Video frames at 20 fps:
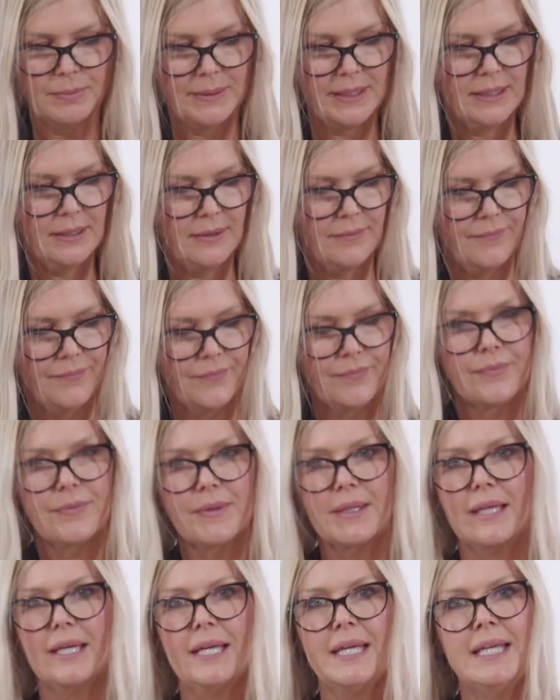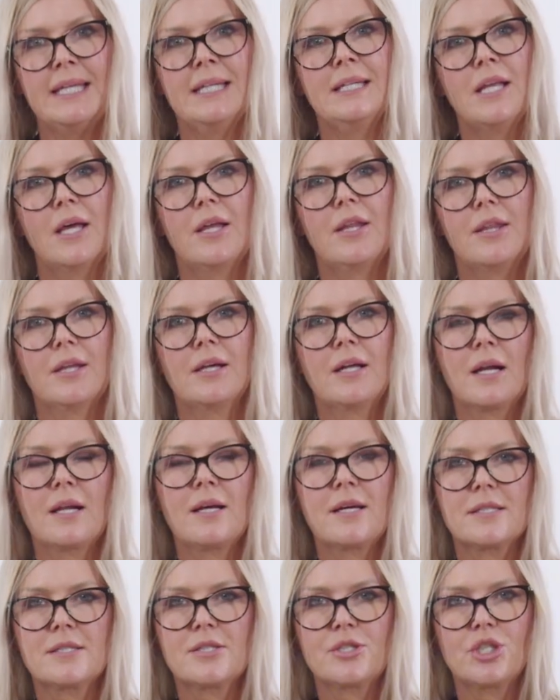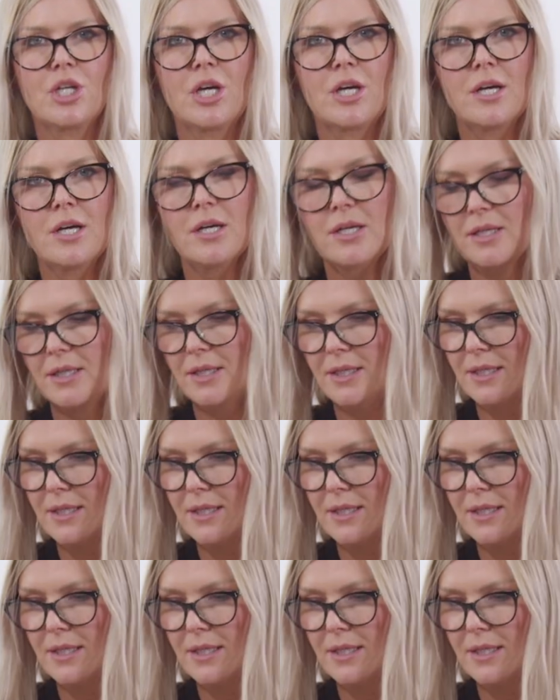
bit in the glass jar,